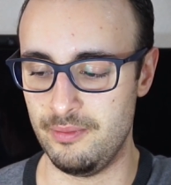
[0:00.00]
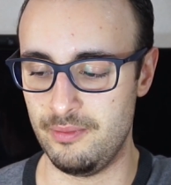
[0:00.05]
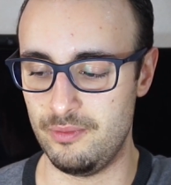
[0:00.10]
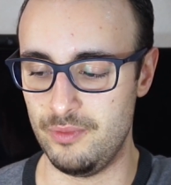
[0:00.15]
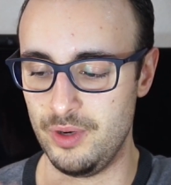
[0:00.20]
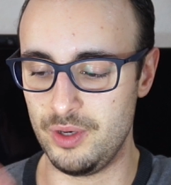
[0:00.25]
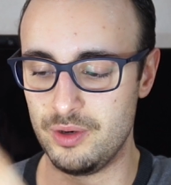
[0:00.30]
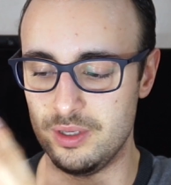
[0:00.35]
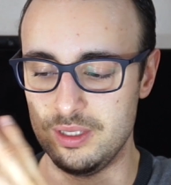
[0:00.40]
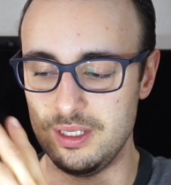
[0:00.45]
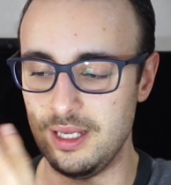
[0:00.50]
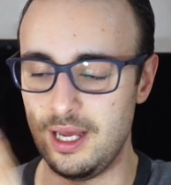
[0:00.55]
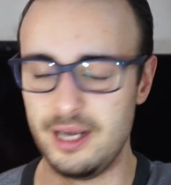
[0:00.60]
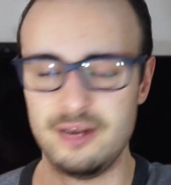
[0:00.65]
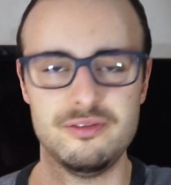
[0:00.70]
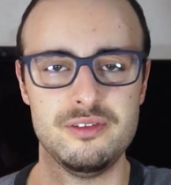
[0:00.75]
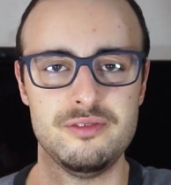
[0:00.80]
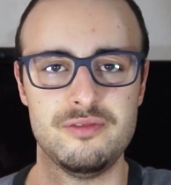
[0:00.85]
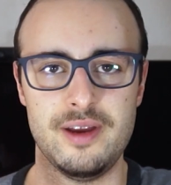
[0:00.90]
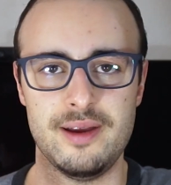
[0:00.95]
record a lot
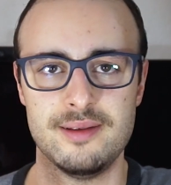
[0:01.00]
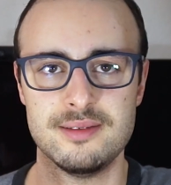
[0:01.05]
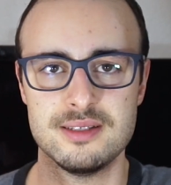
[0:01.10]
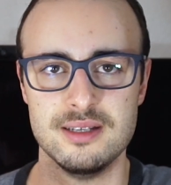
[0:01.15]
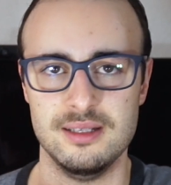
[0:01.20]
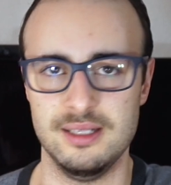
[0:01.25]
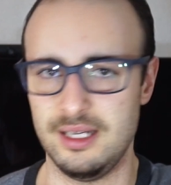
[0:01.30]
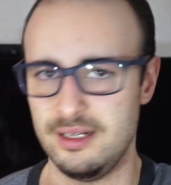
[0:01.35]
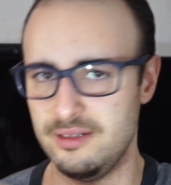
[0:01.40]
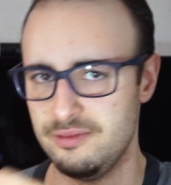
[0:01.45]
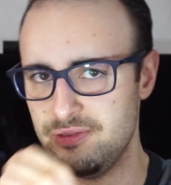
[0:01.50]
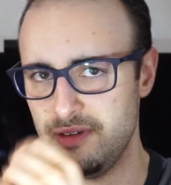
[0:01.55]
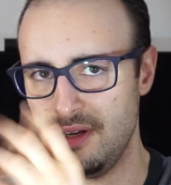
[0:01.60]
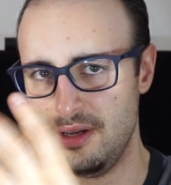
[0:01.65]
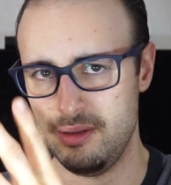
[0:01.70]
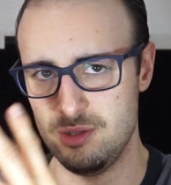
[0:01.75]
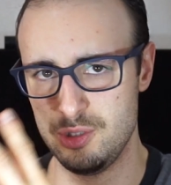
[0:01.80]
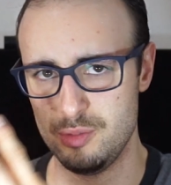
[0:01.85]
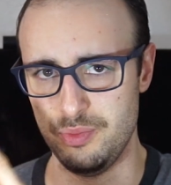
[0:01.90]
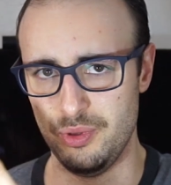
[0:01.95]
of events, a lot of
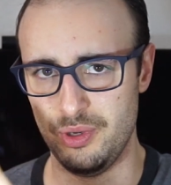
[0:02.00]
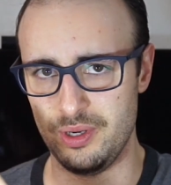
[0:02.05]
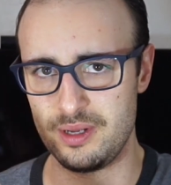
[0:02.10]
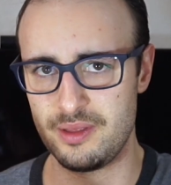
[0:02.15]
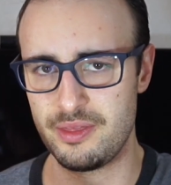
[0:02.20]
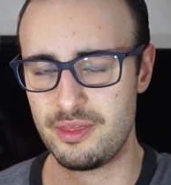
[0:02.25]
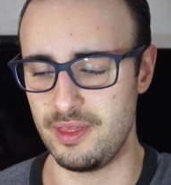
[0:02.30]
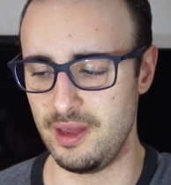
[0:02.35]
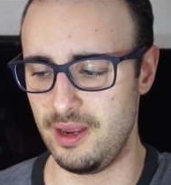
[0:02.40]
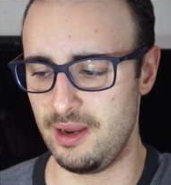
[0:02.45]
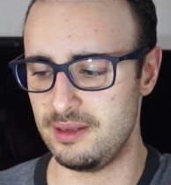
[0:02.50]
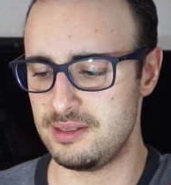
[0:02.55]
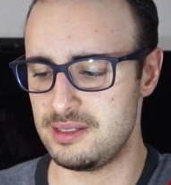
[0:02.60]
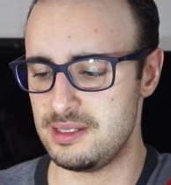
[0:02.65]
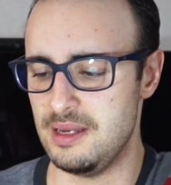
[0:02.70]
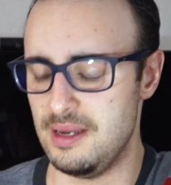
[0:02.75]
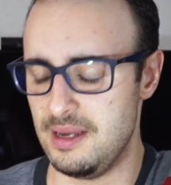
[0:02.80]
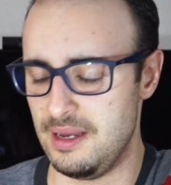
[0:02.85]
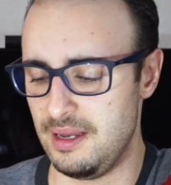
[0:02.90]
sport things,